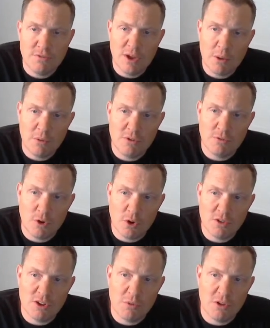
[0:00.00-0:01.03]
able to focus
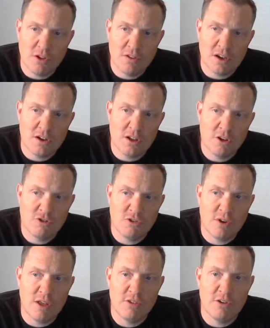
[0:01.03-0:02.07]
on building technology
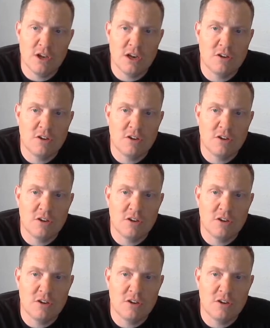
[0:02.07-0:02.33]
rather than getting